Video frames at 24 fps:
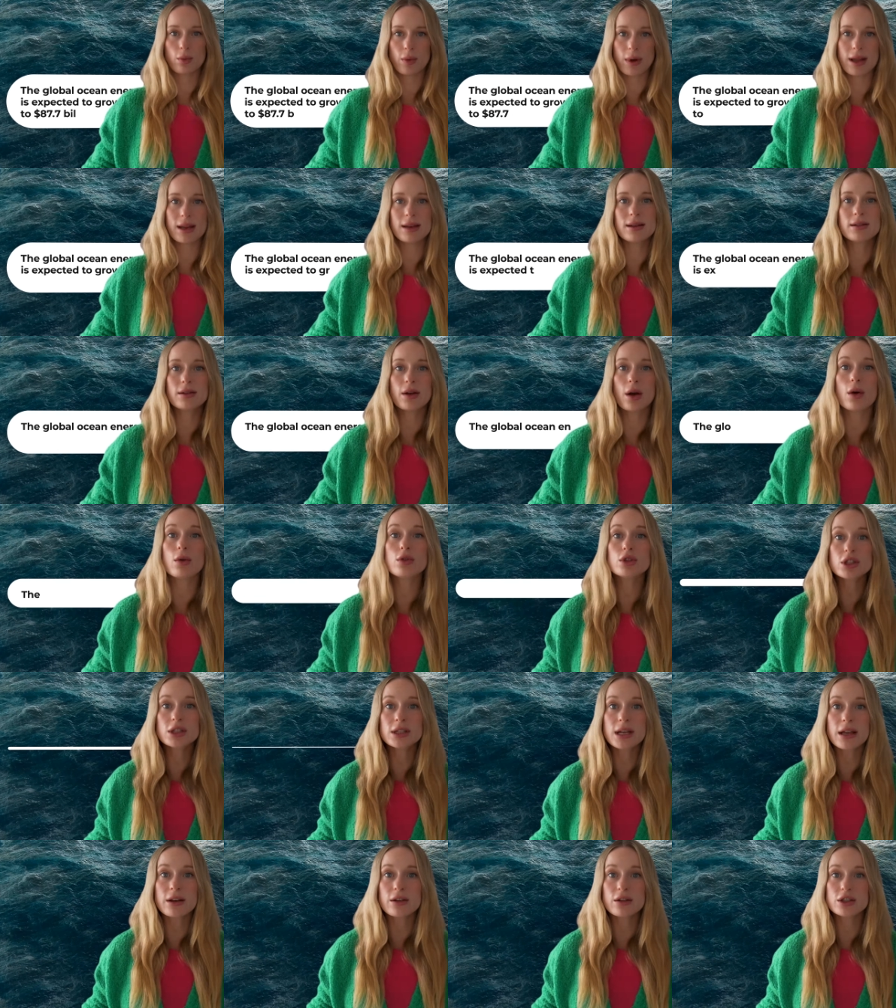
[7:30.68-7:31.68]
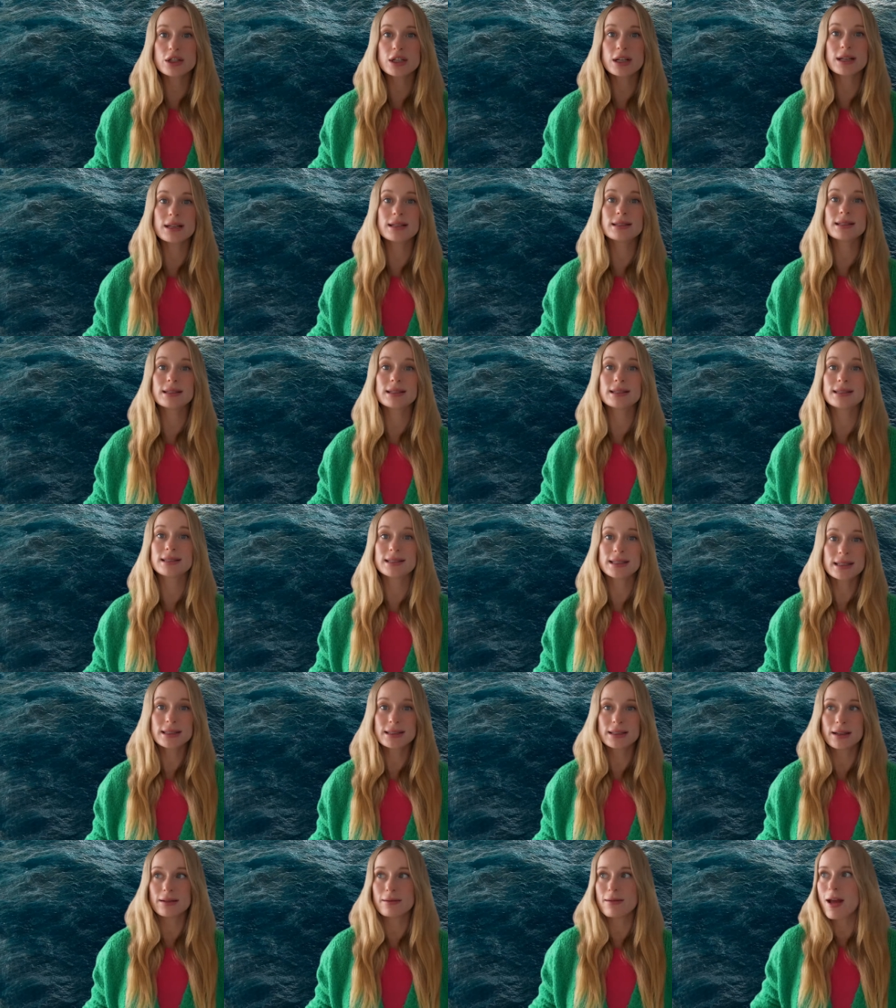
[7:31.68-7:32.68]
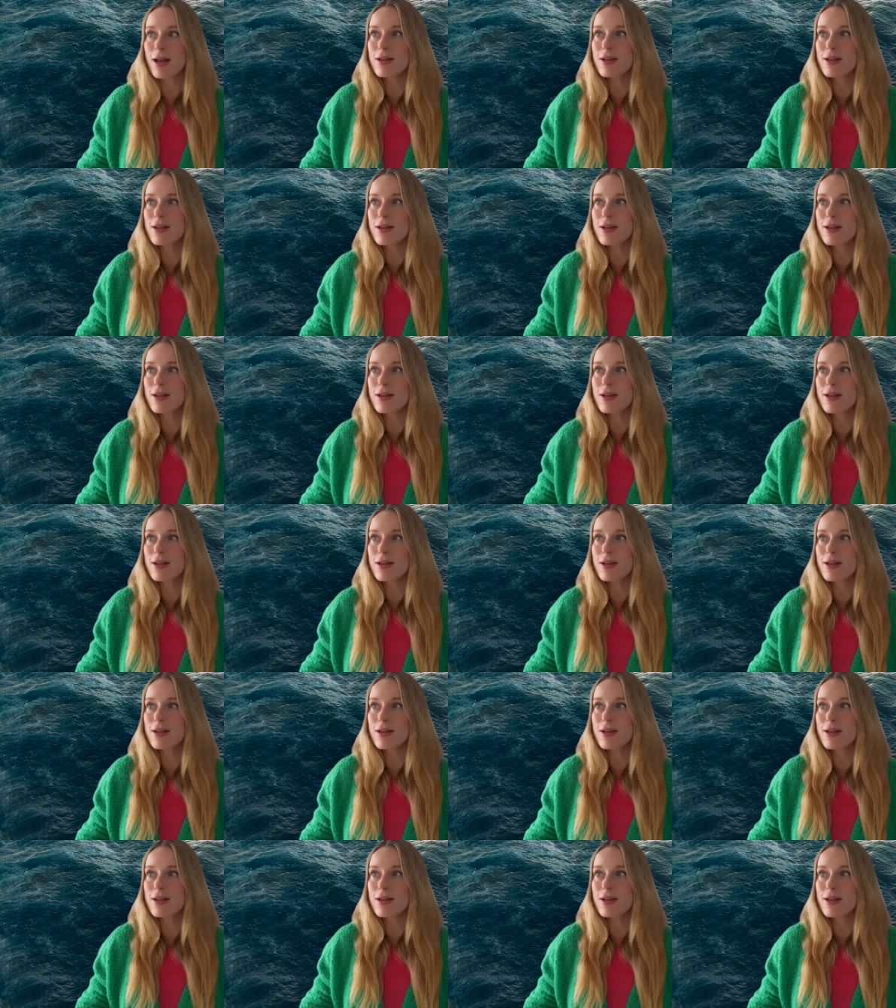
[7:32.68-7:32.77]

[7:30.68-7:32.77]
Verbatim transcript: wind, ocean energy is consistent